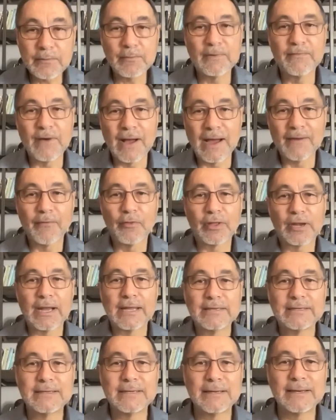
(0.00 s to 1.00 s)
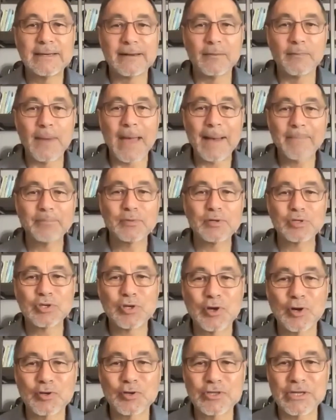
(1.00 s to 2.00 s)
revival that I did at a Baptist
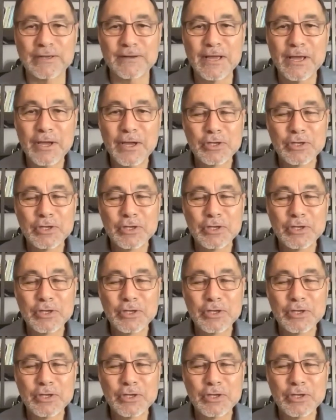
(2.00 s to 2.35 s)
church at